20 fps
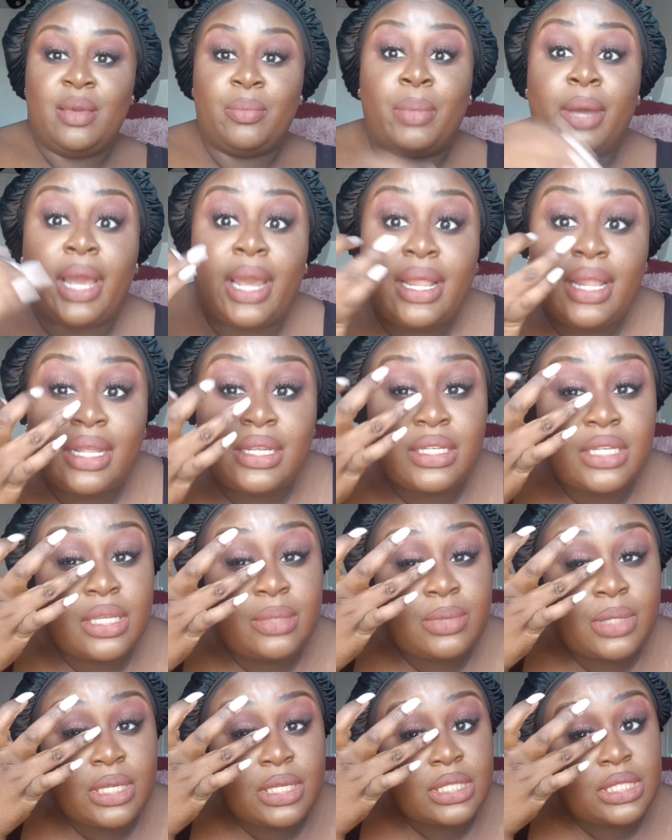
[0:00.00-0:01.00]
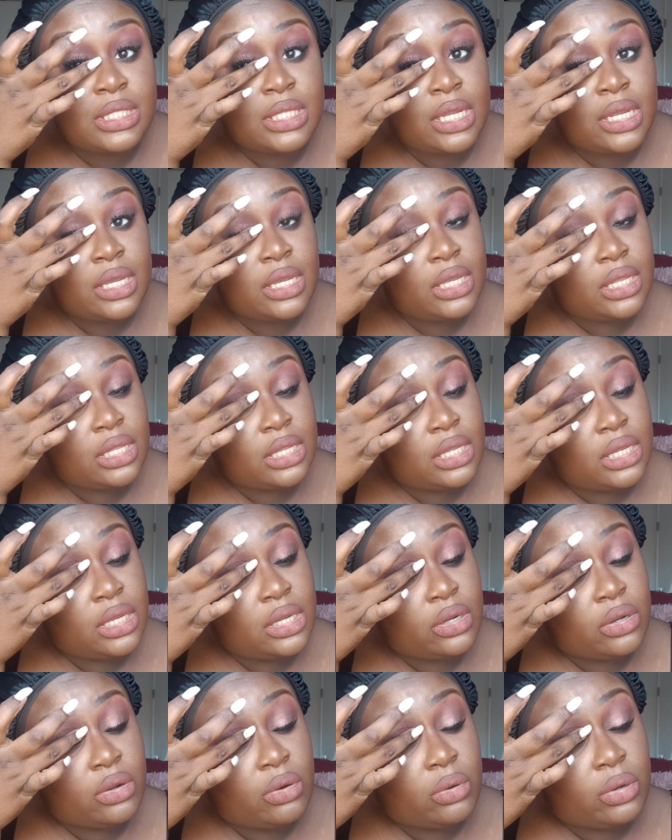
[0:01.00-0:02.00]
My eyelash keeps getting stuck in the
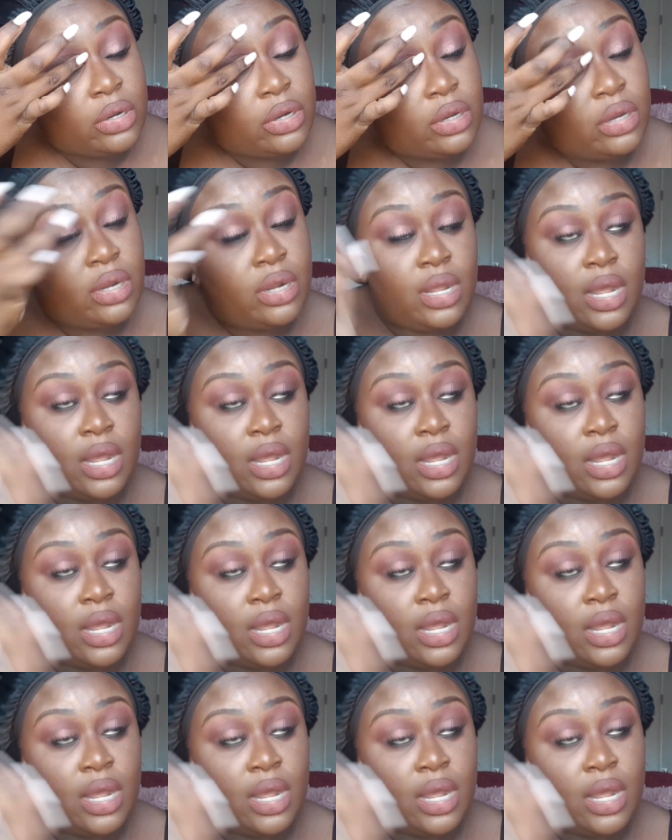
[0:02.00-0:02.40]
inner corner.